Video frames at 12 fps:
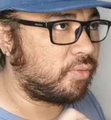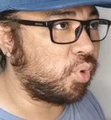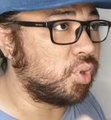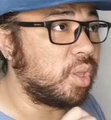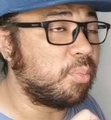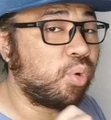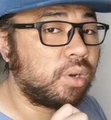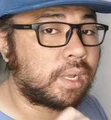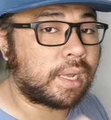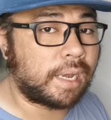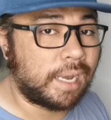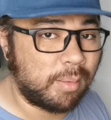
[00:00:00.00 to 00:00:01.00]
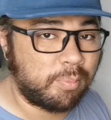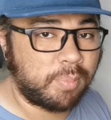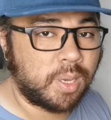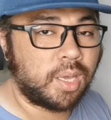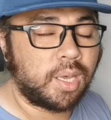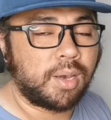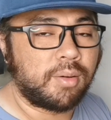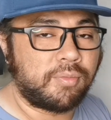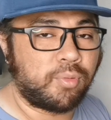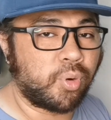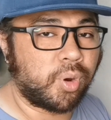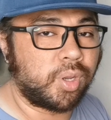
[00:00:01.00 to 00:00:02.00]
foldable clip
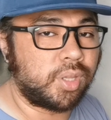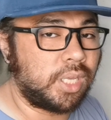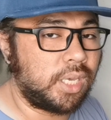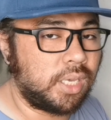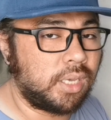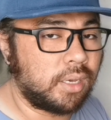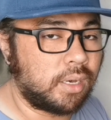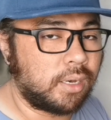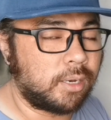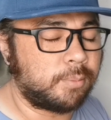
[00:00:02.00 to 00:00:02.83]
for the